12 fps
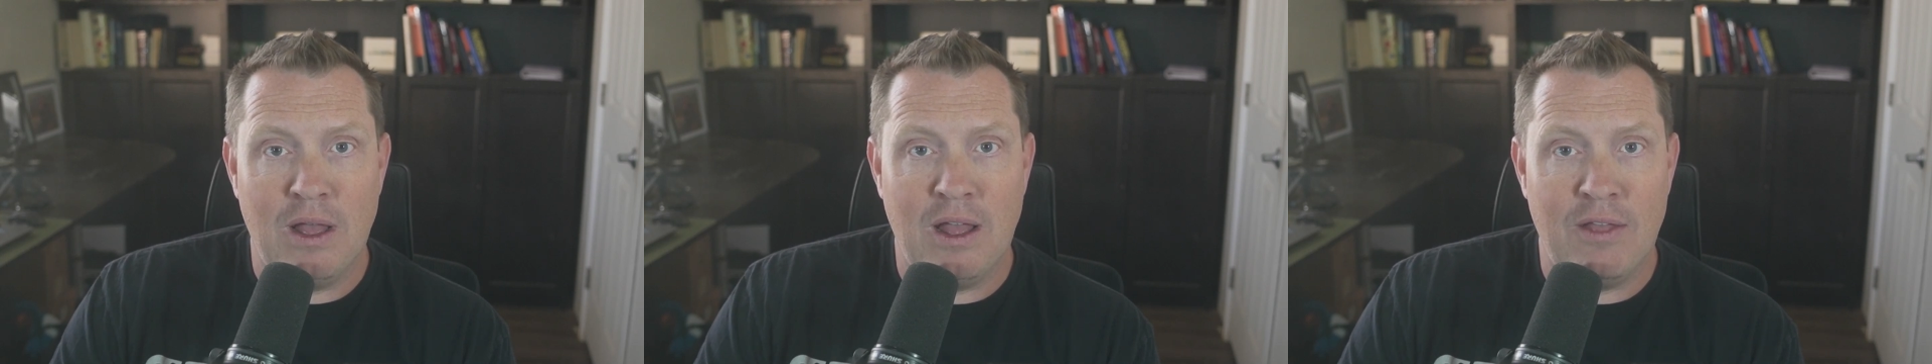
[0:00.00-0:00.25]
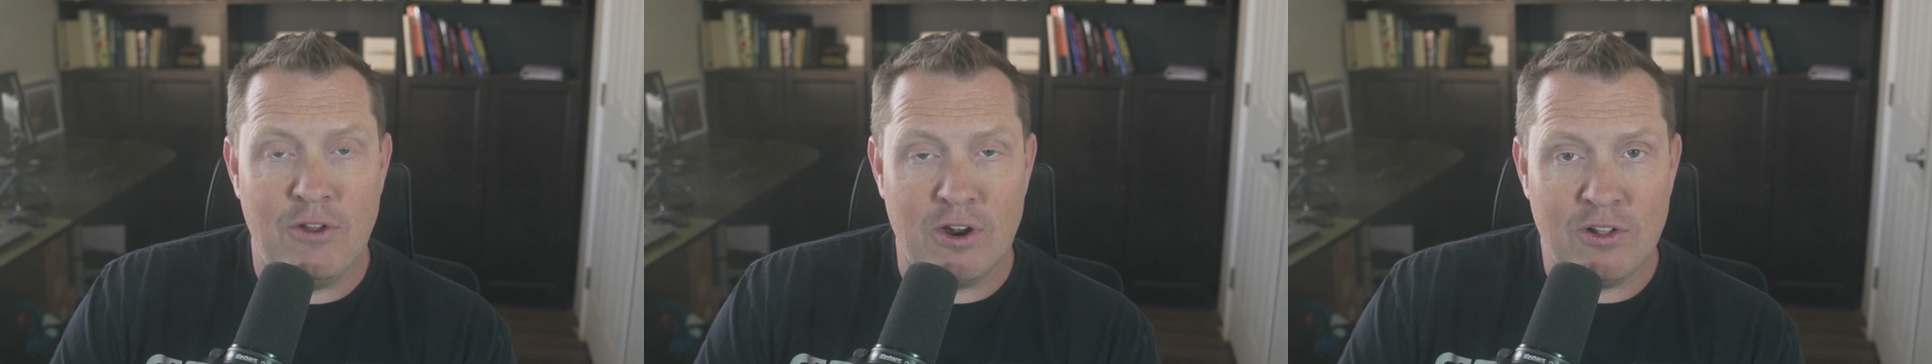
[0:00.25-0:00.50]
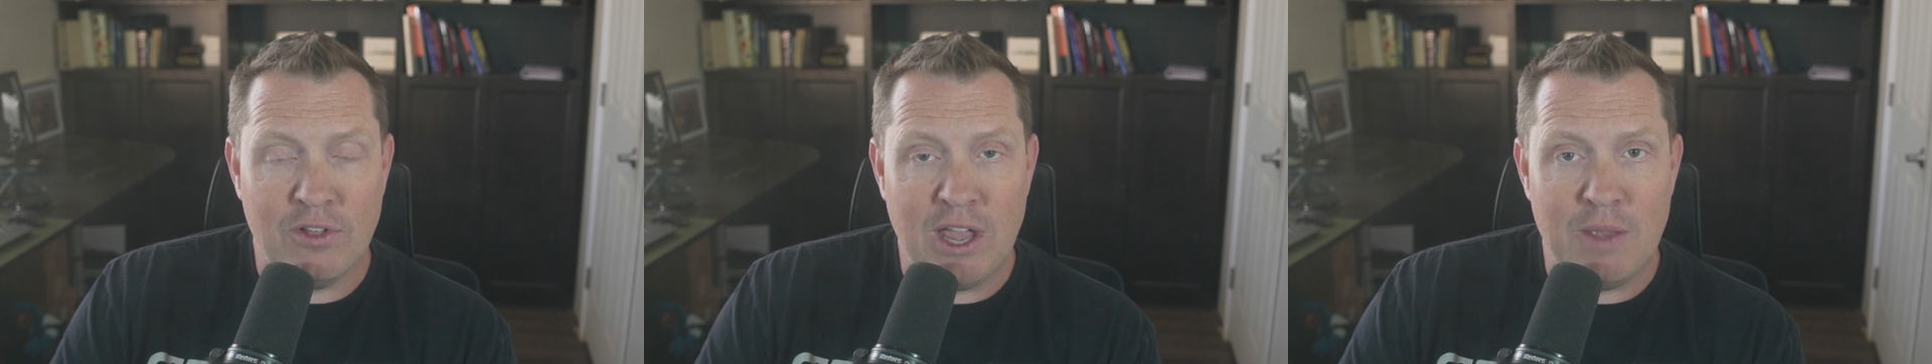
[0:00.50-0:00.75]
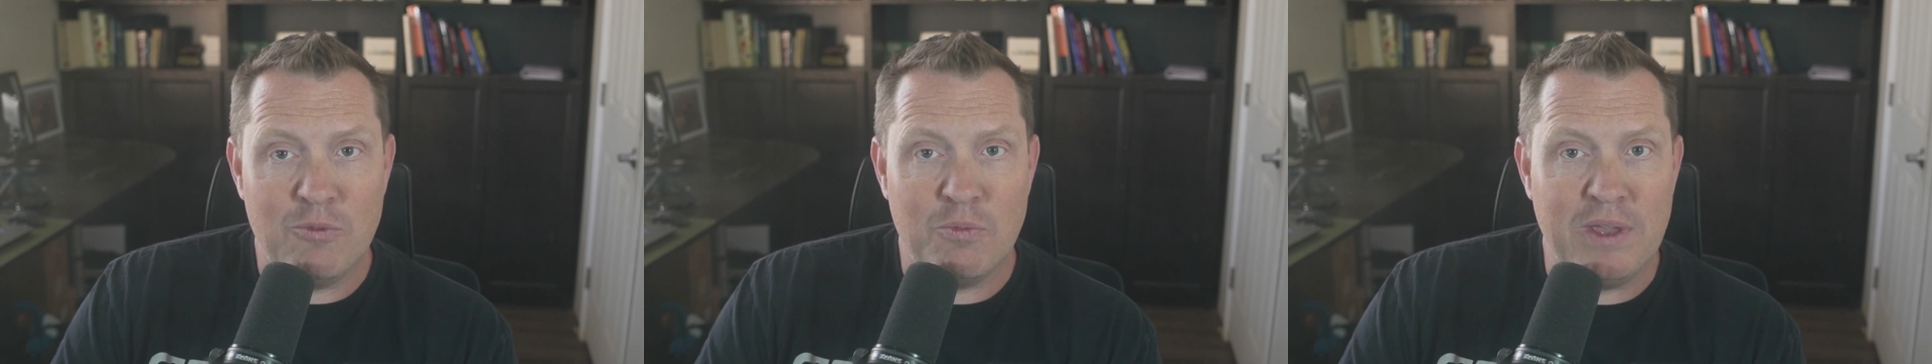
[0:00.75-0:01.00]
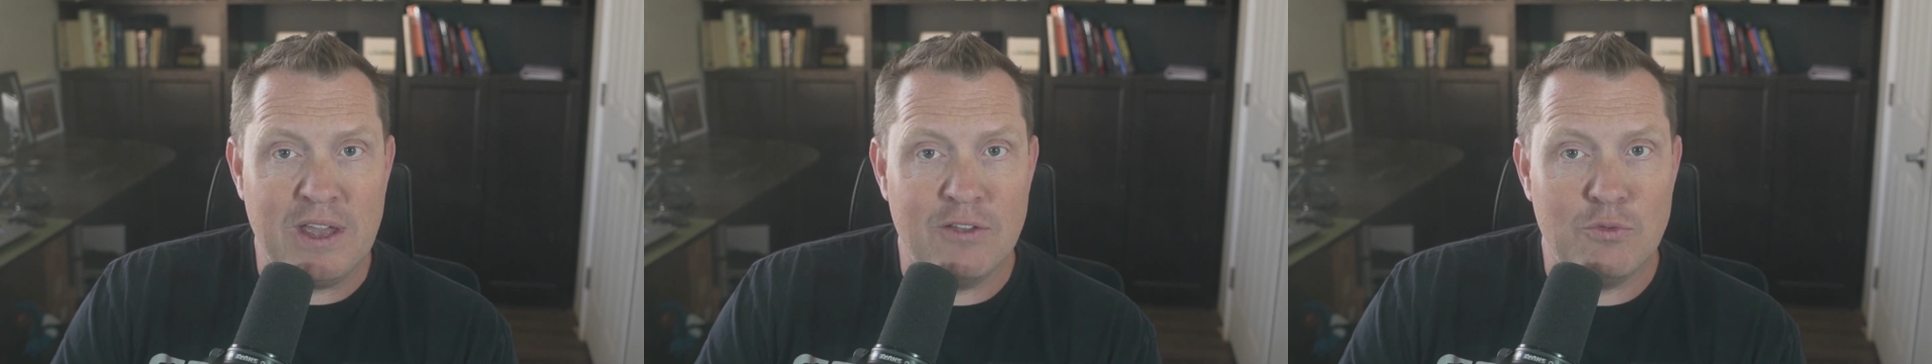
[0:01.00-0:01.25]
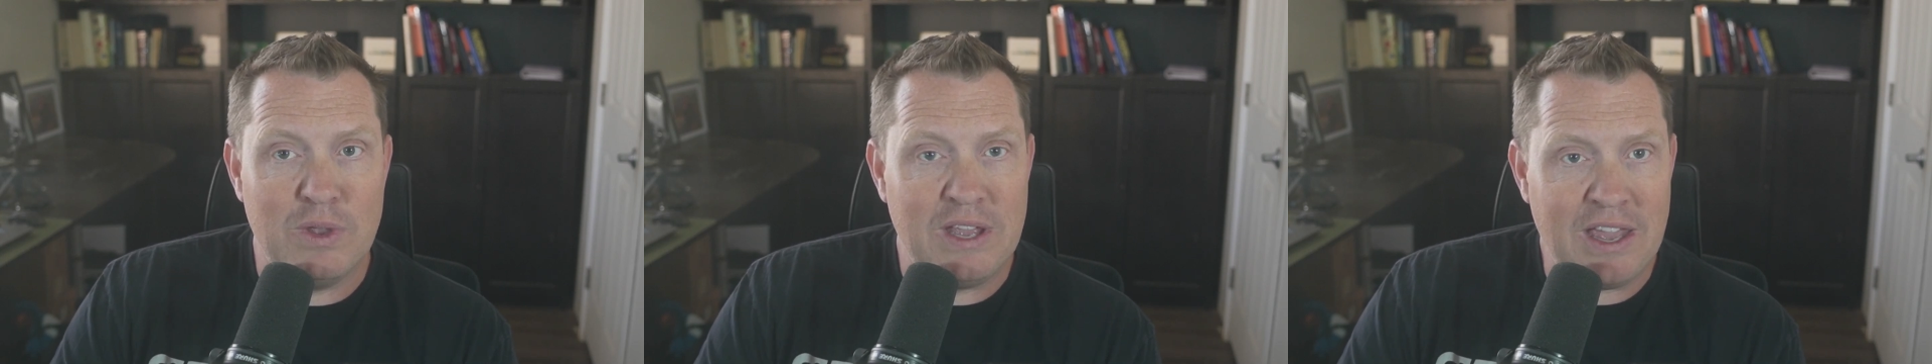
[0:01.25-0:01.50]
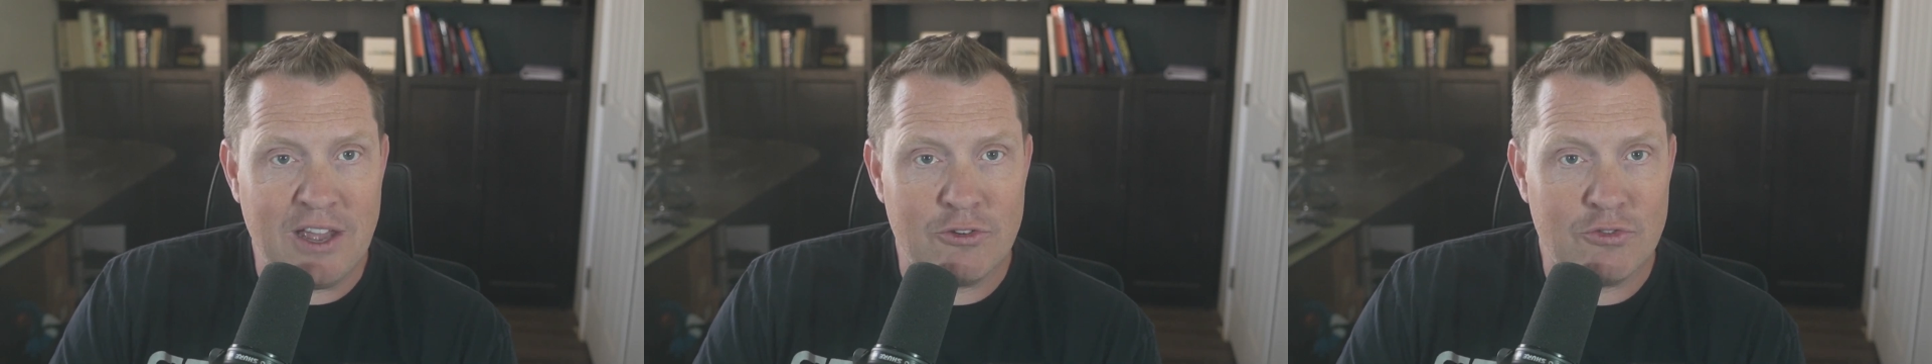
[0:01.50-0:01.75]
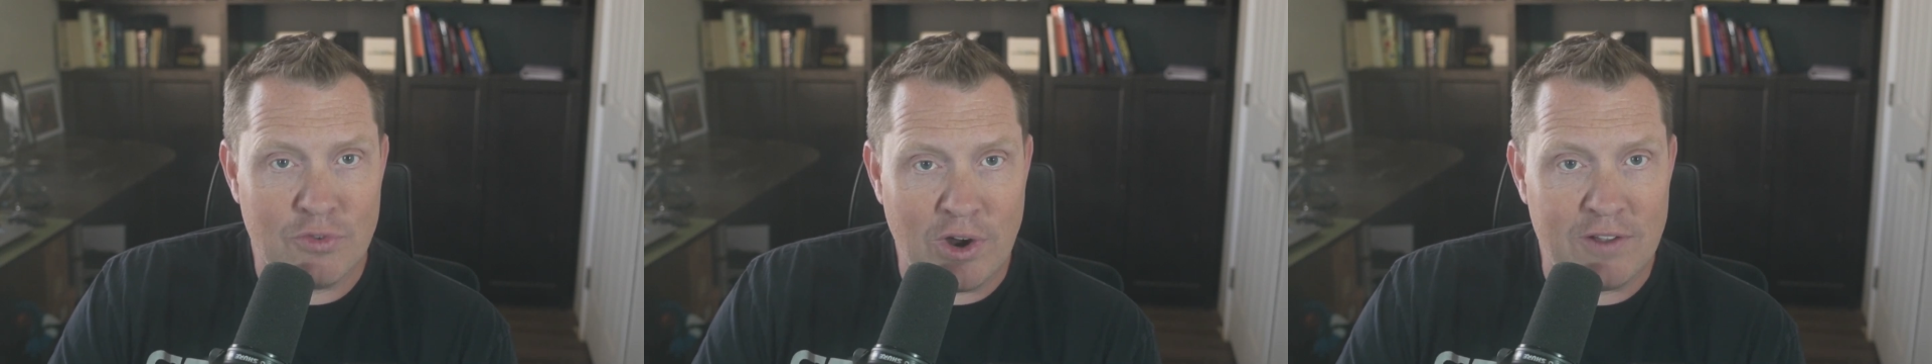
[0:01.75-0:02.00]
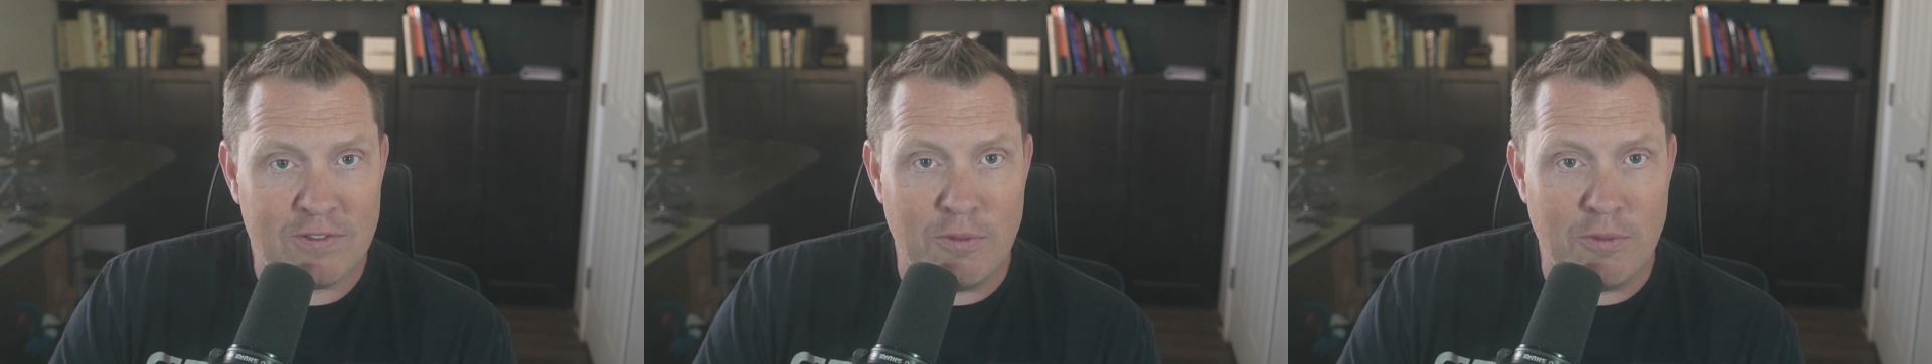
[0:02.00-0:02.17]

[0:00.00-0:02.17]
and their claims, because we can't trust